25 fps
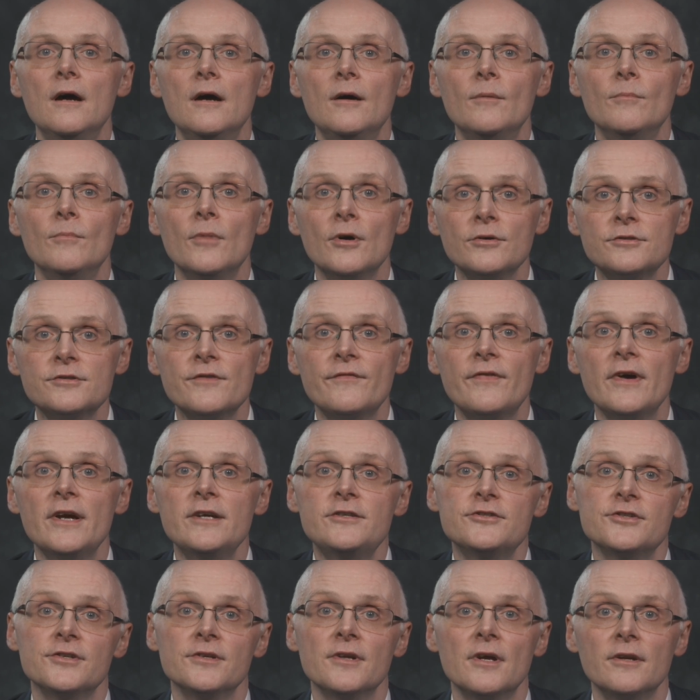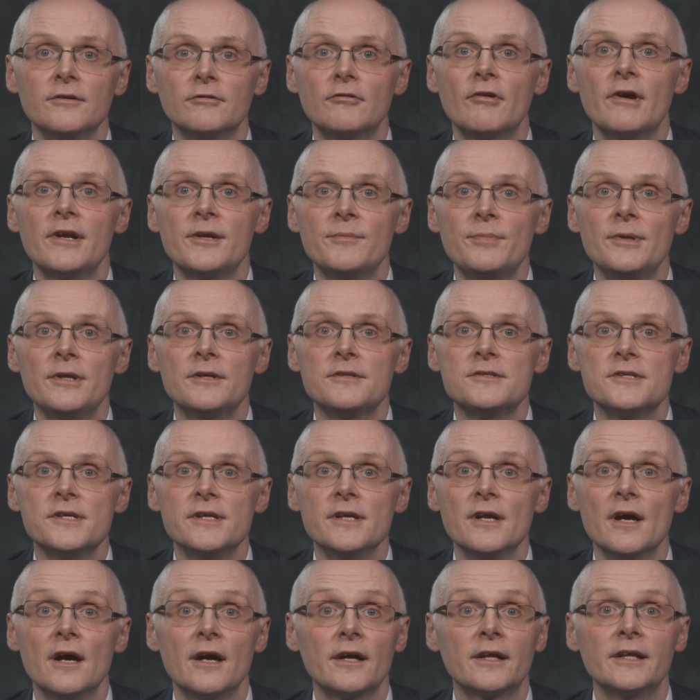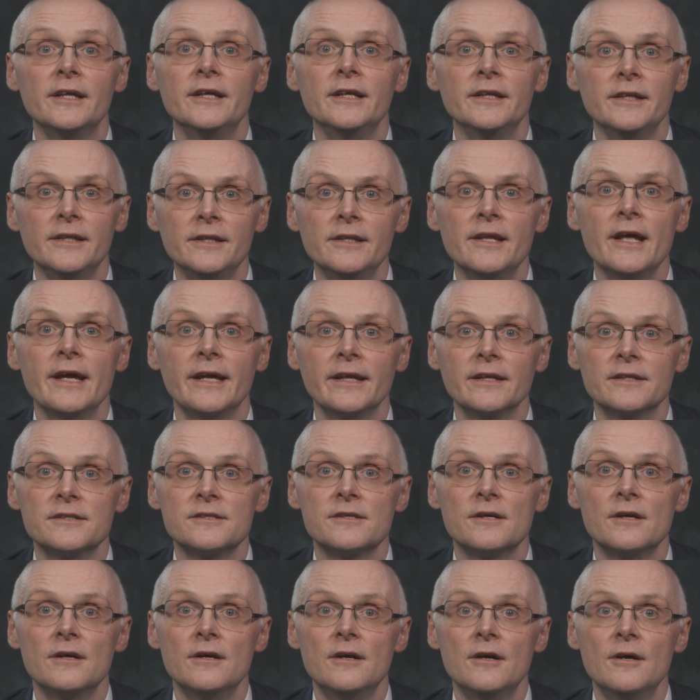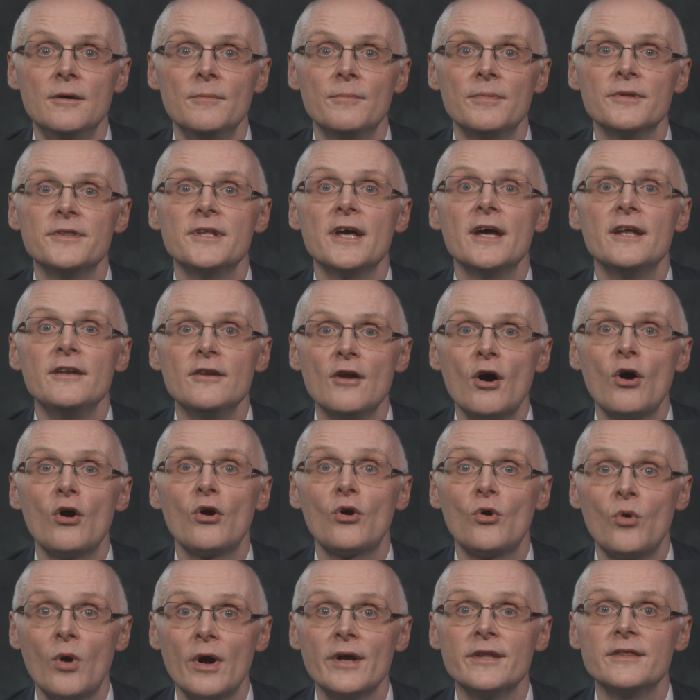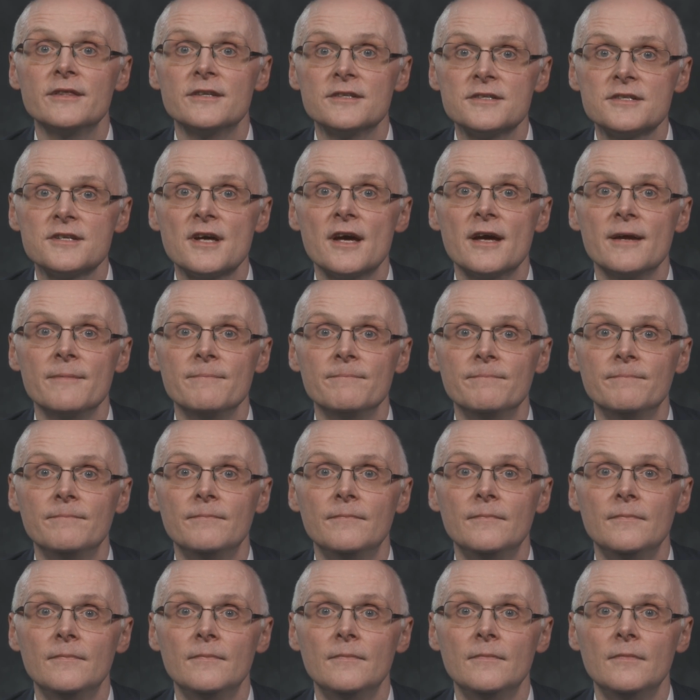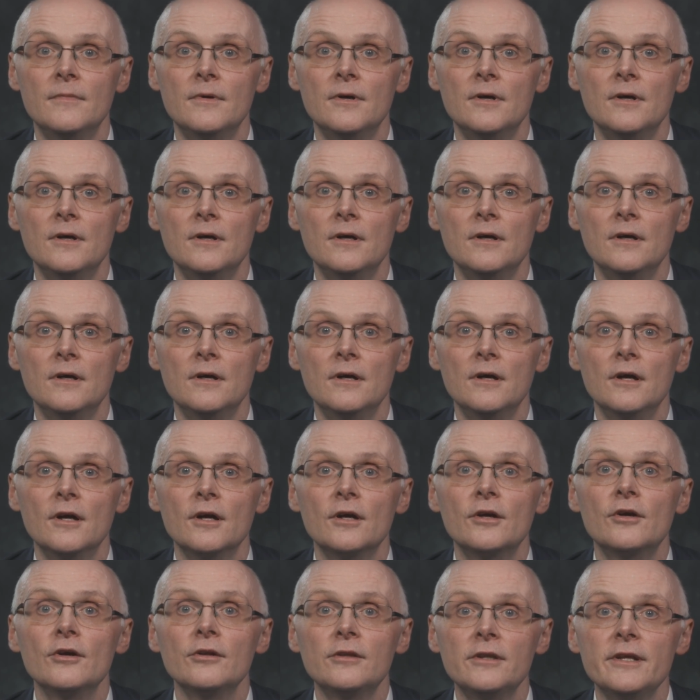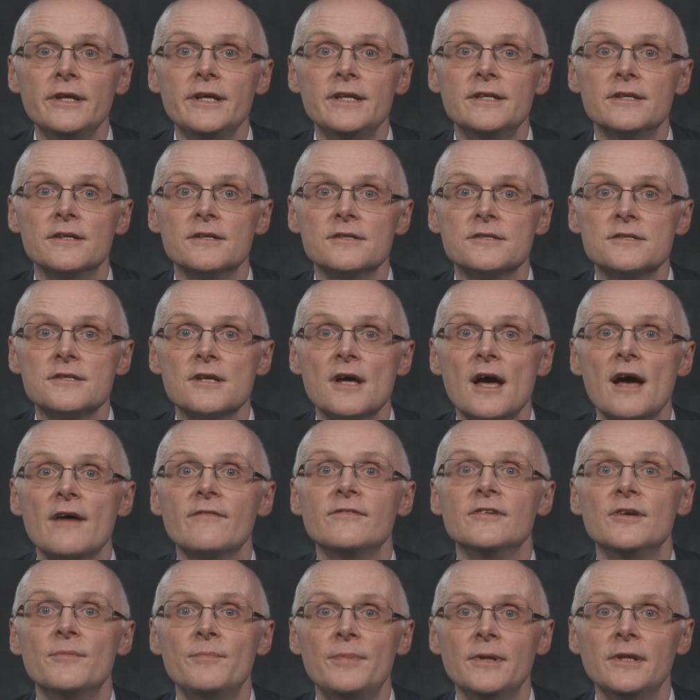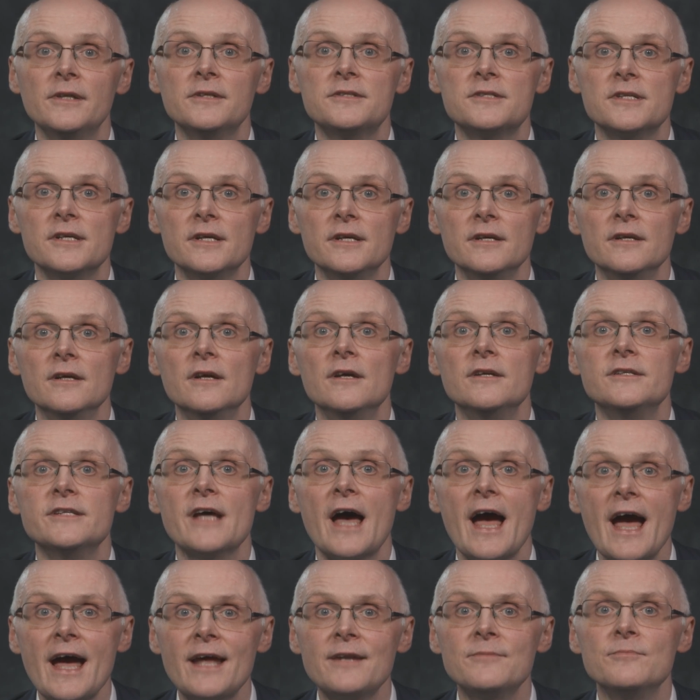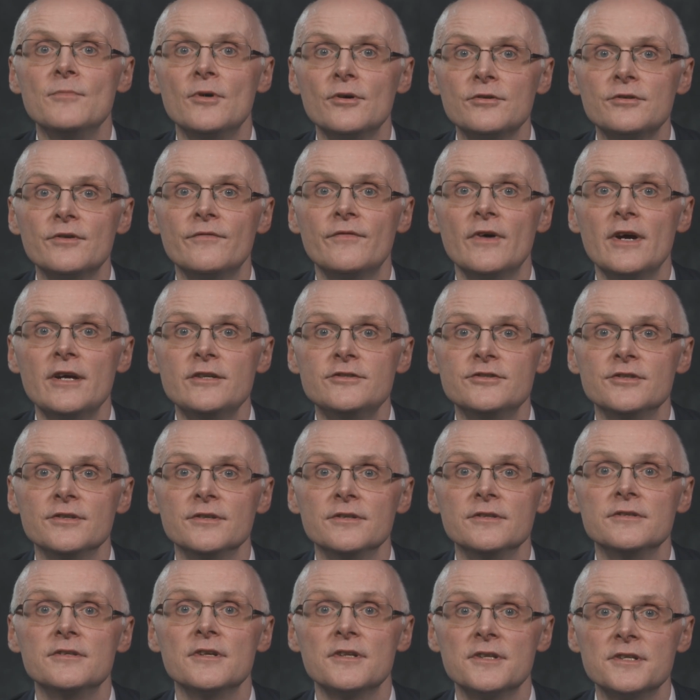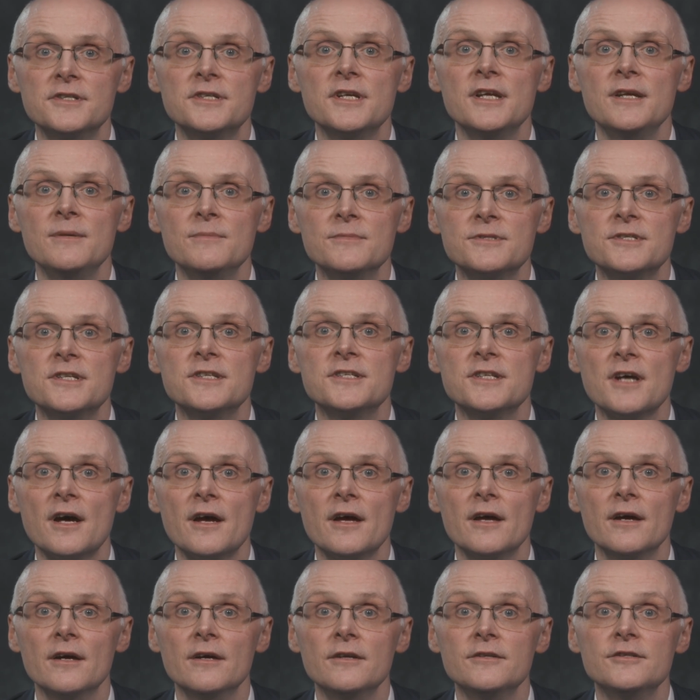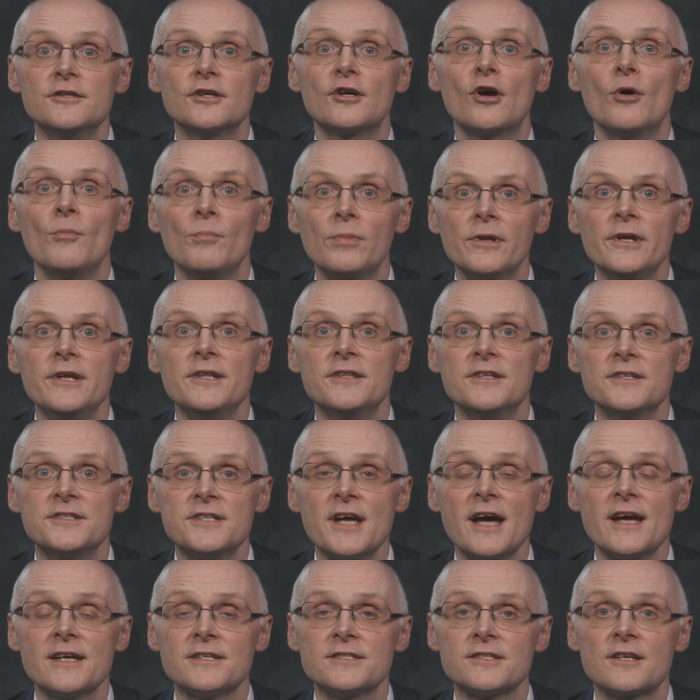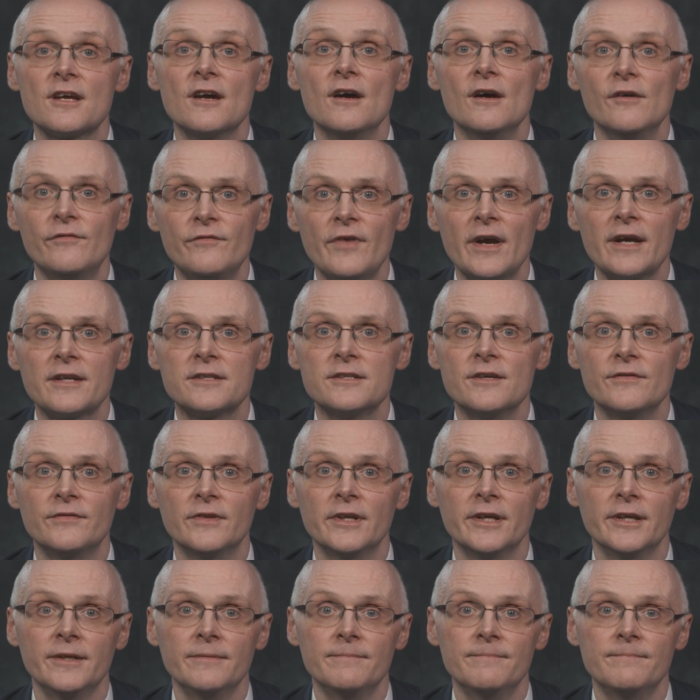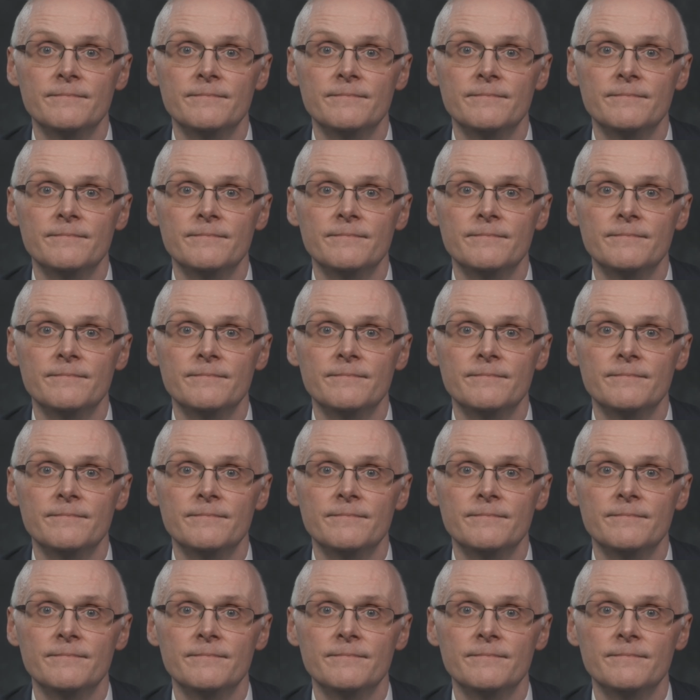Motivation and credibility are clearly linked, but they are not quite the same. Good leaders have an ability to add motivation to the team's desire to complete the task effectively.